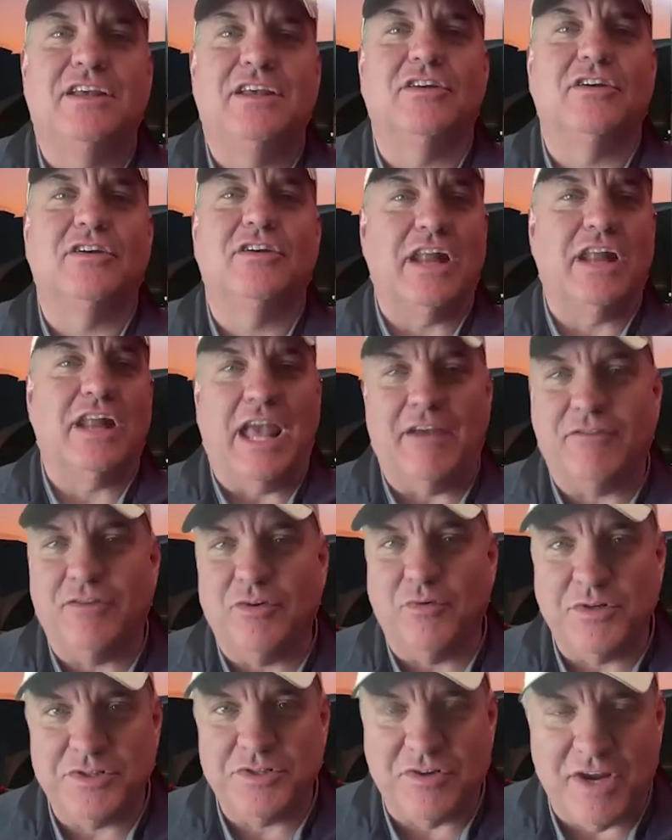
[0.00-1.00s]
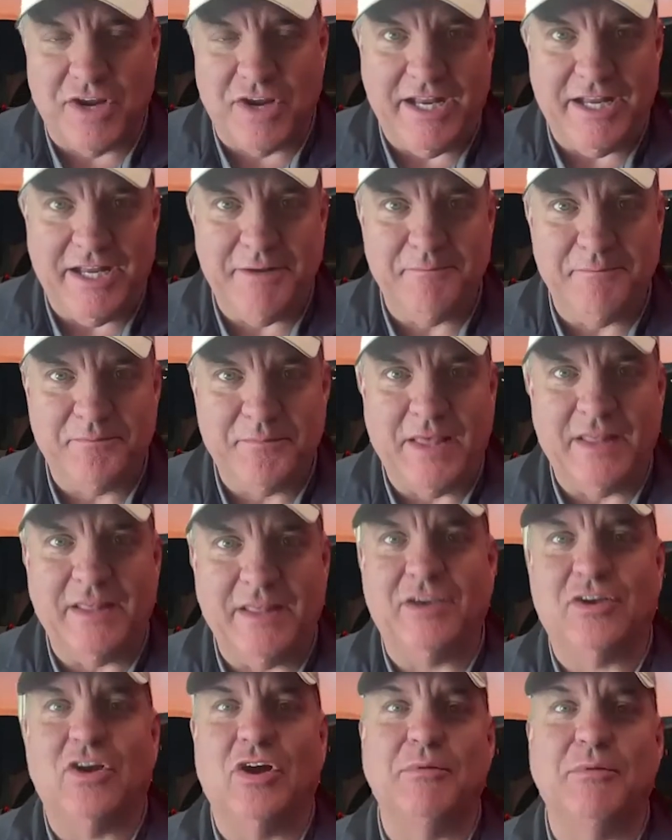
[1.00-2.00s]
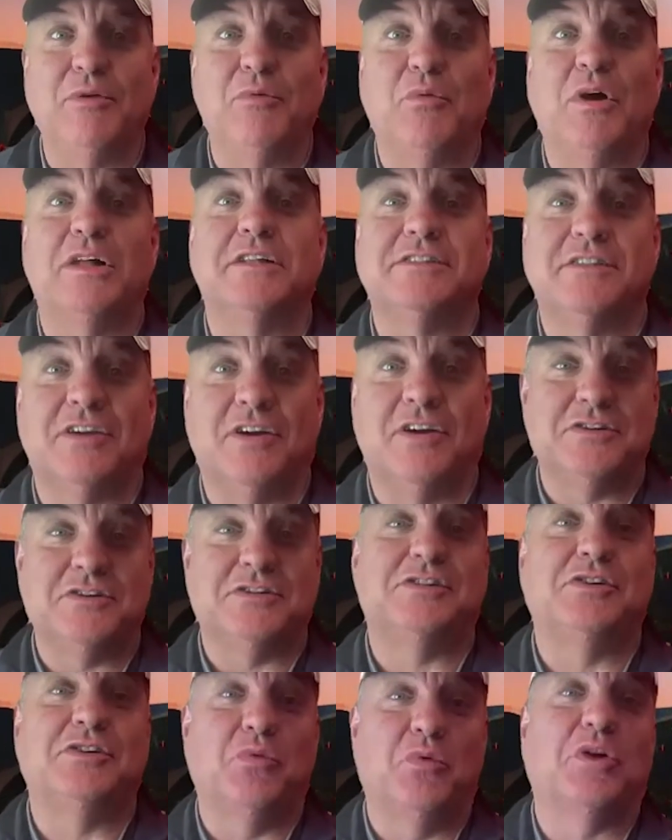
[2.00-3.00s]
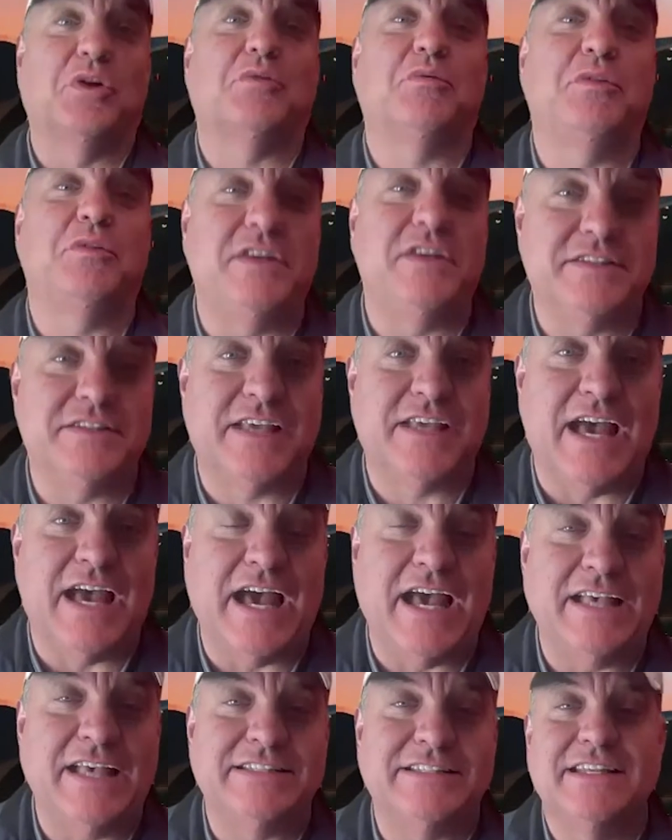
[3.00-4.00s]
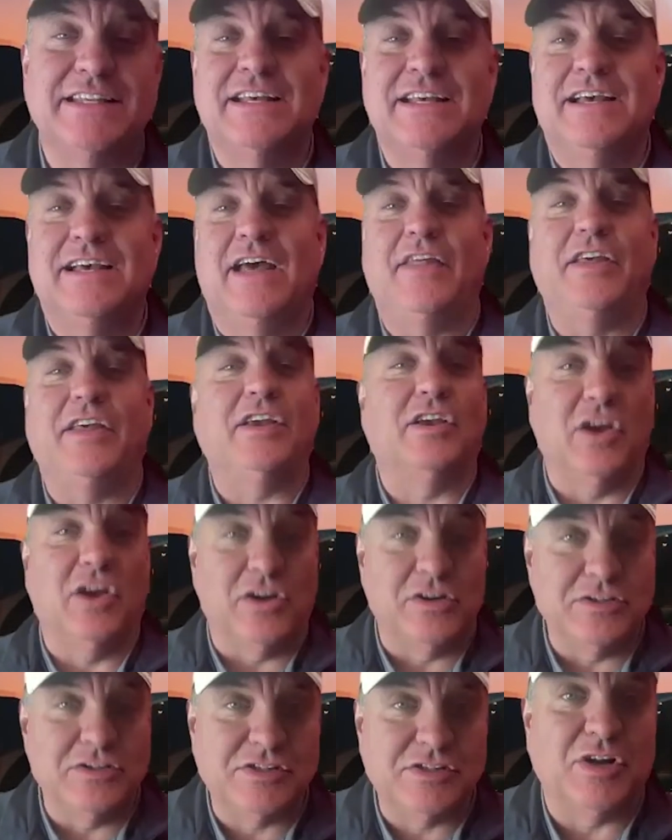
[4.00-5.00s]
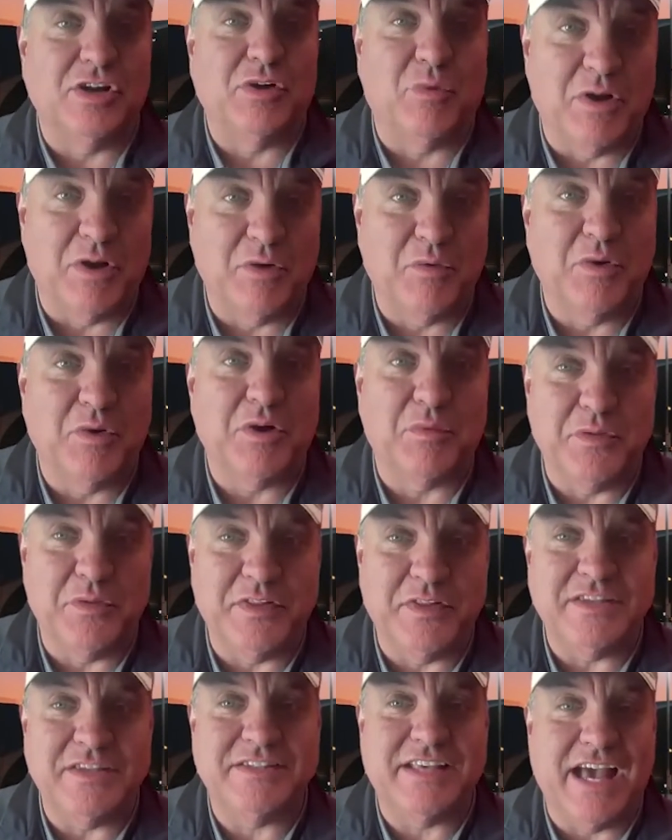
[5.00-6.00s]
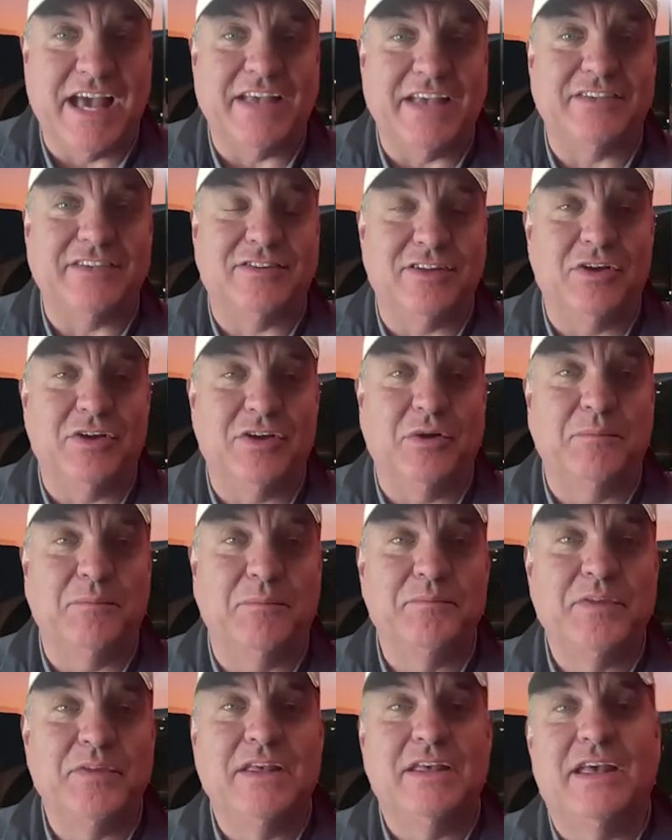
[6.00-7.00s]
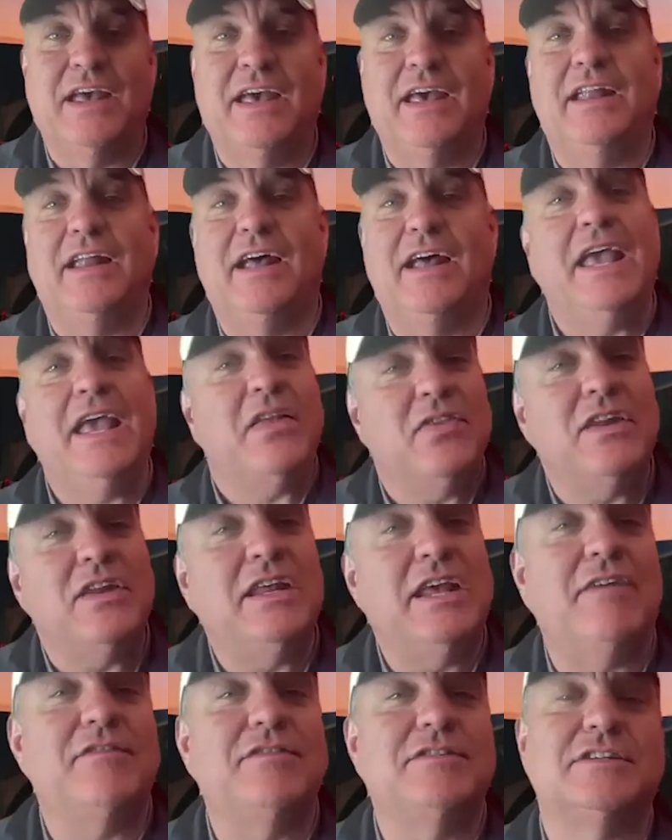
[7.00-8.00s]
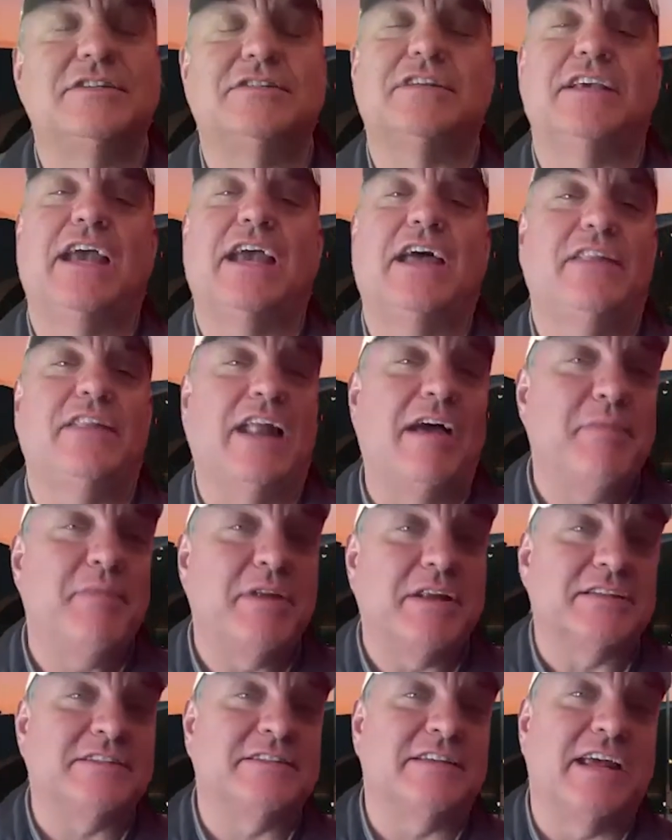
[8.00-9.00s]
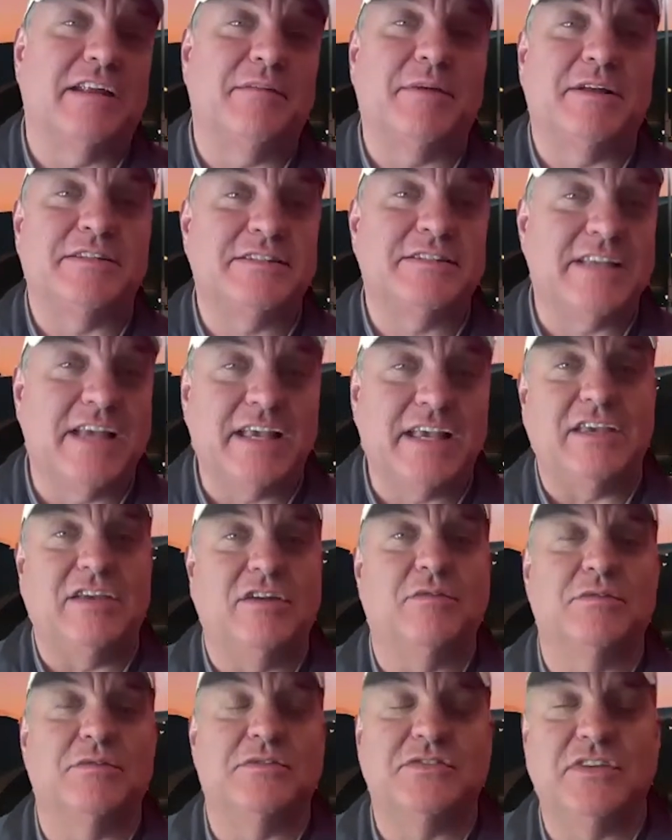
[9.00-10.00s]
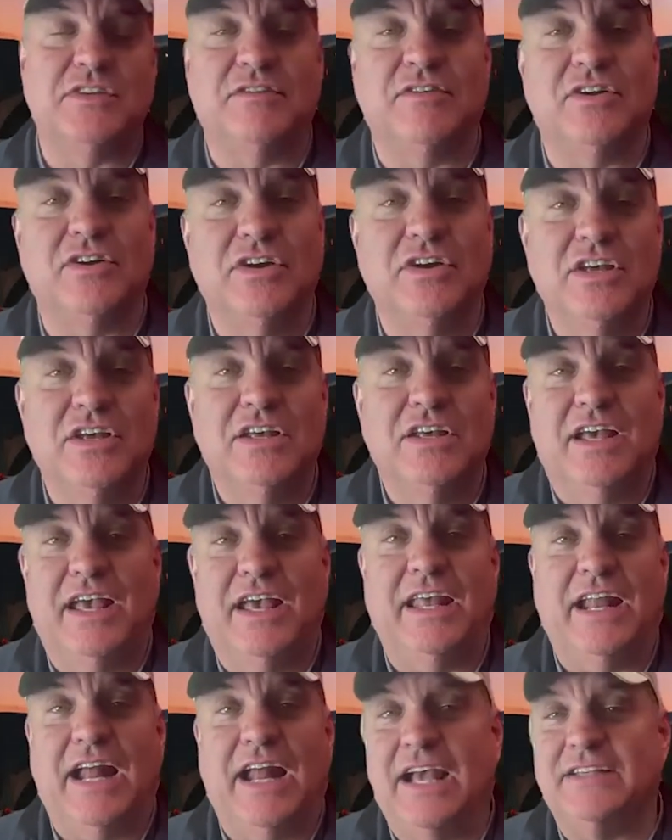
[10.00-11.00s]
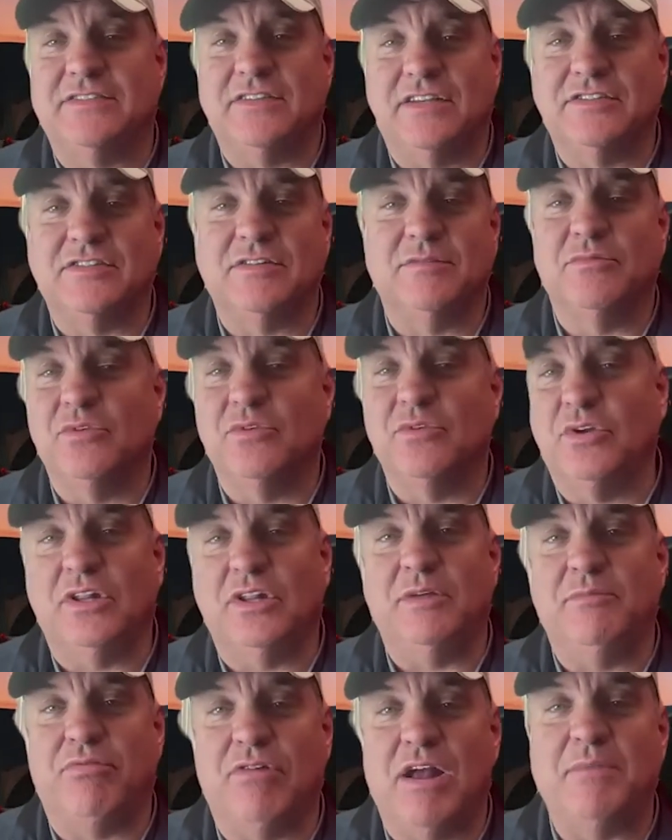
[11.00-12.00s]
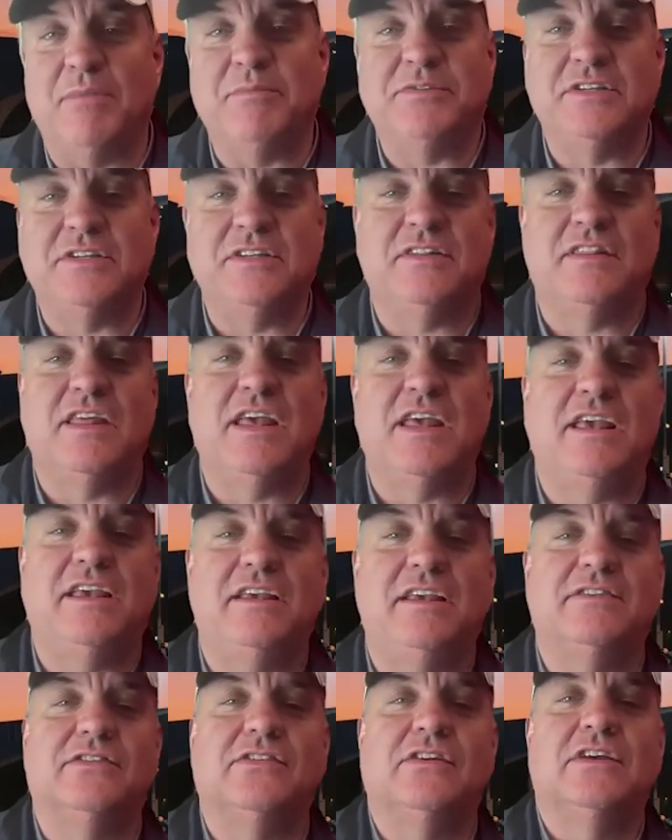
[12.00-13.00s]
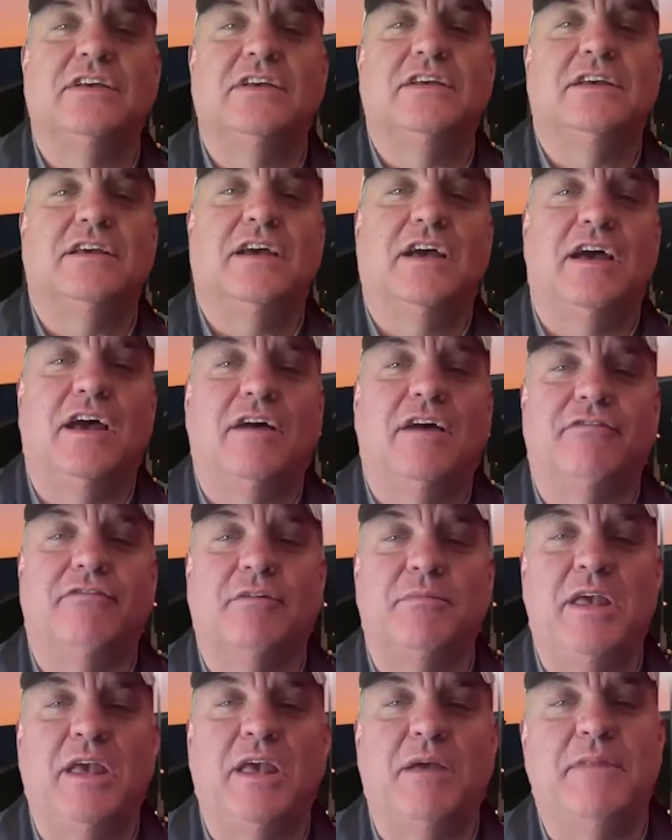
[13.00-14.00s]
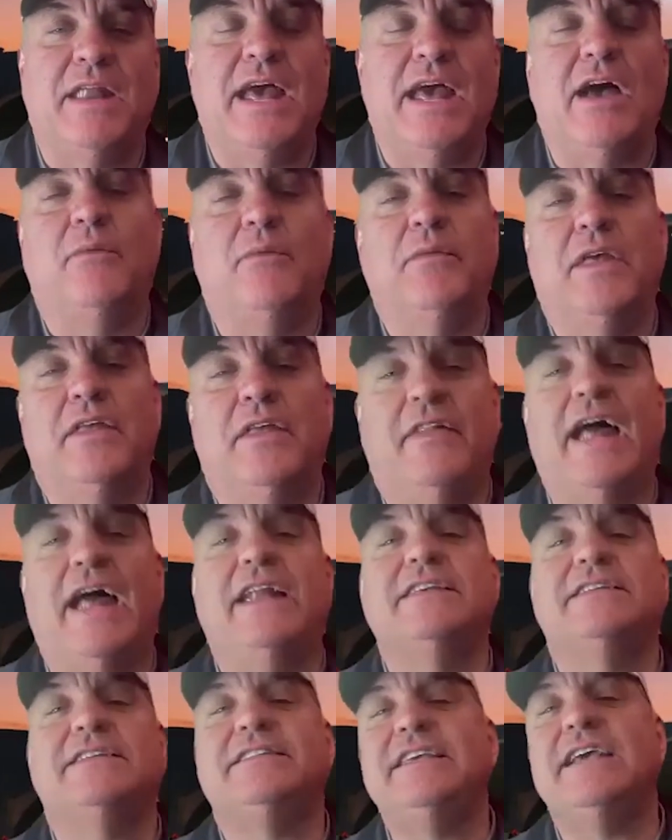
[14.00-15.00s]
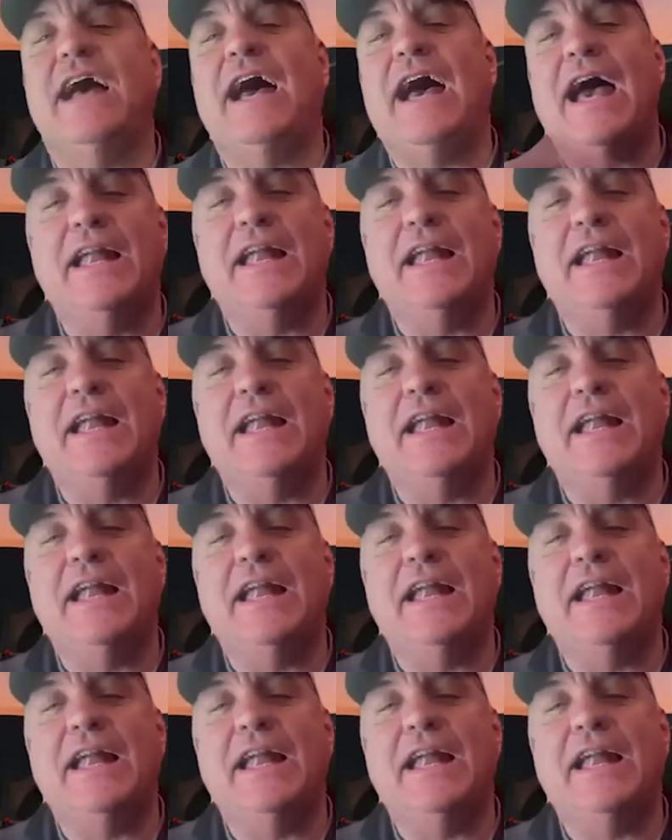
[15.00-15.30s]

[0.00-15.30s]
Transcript: you're going to have your wish granted. I think Kirby wants Carson to work with these guys. I think Gunner's going to want to work with these guys too. And Anthony Evans is a guy that I've been excited about, second-year receiver, and I saw some really promising things from him. Now, that is the